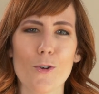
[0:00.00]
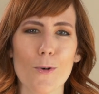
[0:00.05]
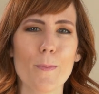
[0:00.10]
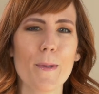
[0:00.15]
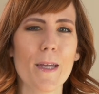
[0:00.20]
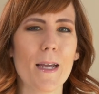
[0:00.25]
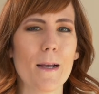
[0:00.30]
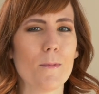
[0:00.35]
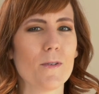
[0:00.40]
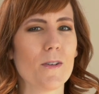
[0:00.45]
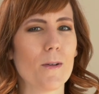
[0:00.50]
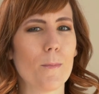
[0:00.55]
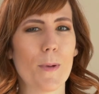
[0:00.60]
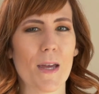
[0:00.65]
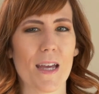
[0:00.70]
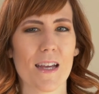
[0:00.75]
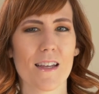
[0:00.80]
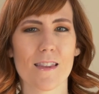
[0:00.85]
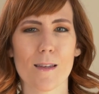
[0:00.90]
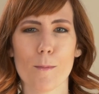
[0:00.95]
be able to
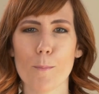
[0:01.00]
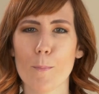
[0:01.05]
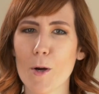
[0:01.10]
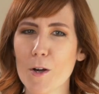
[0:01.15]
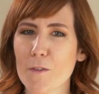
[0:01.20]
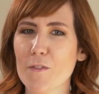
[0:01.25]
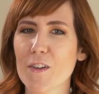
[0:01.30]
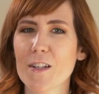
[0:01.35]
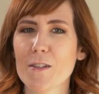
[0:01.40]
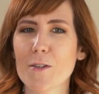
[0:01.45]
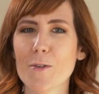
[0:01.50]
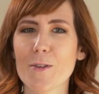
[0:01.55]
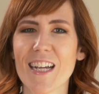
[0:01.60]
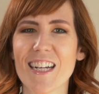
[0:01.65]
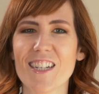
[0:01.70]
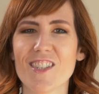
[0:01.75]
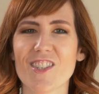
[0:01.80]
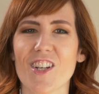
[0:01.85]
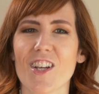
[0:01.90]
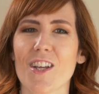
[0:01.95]
pick the perfect
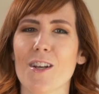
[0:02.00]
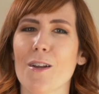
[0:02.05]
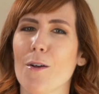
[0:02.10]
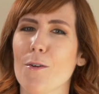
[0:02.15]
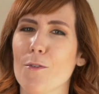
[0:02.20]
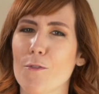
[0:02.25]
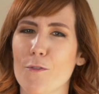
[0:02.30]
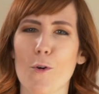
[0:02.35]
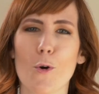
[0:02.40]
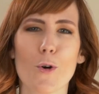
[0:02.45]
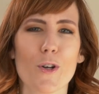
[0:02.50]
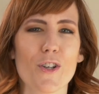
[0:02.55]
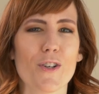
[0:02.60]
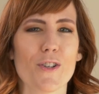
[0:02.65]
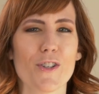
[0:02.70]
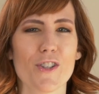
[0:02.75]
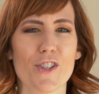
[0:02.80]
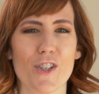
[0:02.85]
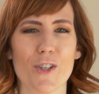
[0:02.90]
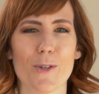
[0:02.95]
location for
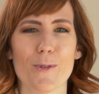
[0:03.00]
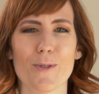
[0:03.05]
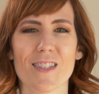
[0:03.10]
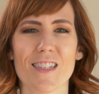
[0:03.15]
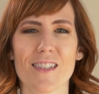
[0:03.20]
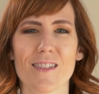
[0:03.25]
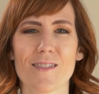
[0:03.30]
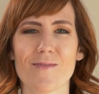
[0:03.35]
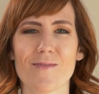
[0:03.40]
your shoot.